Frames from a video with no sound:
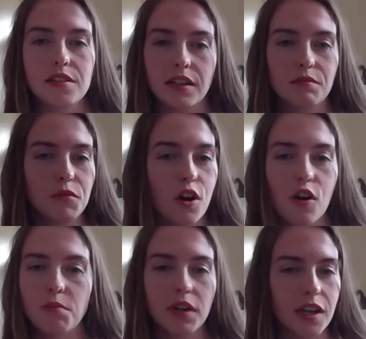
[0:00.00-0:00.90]
to
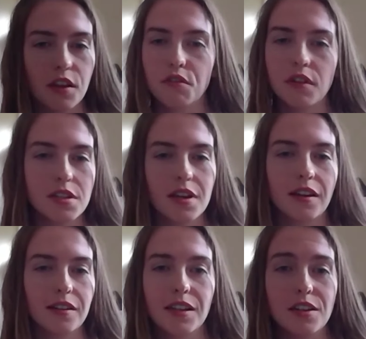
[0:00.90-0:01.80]
cope and get through the
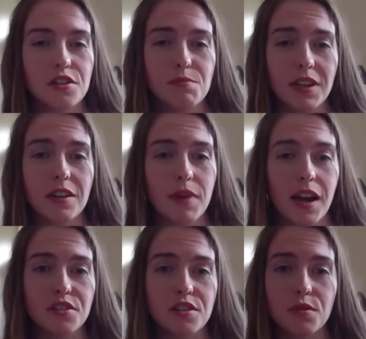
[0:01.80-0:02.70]
day and just be
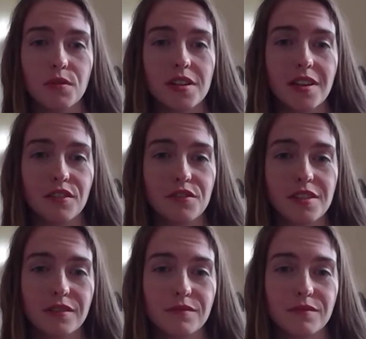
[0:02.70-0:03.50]
compassionate to ourselves.